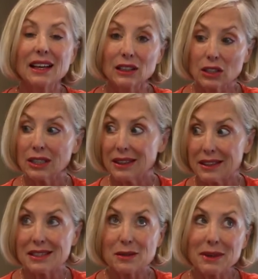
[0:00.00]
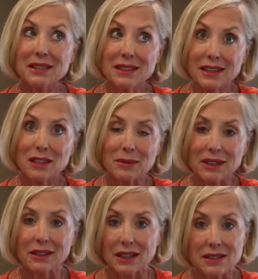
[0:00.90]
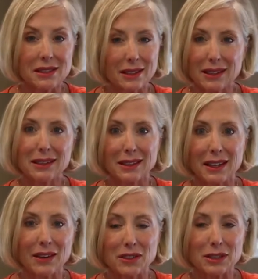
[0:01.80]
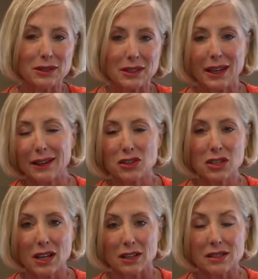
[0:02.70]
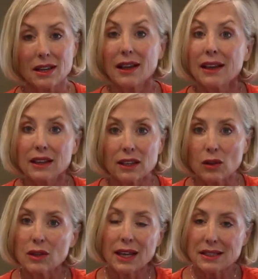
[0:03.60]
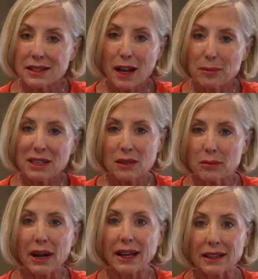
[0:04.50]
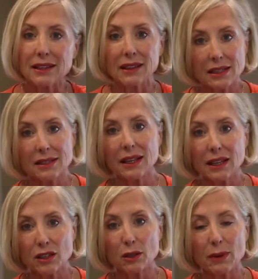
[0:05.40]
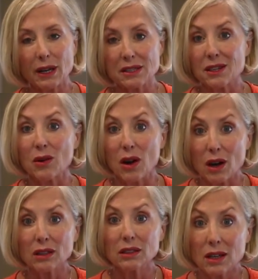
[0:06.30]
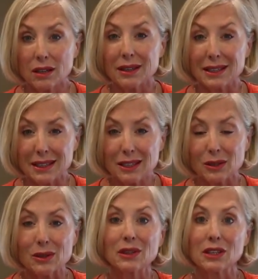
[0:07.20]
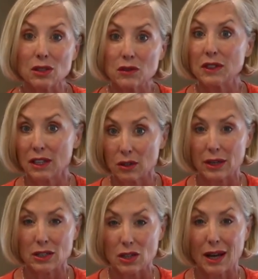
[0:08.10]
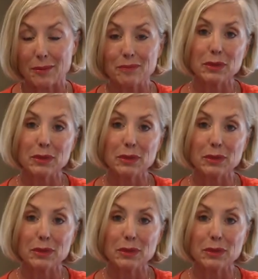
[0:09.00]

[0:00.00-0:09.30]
Look at this amazing email they sent. They didn't have to do that. Shucks." That's not being braggy. That's letting your boss know all along the year that you've done a great job.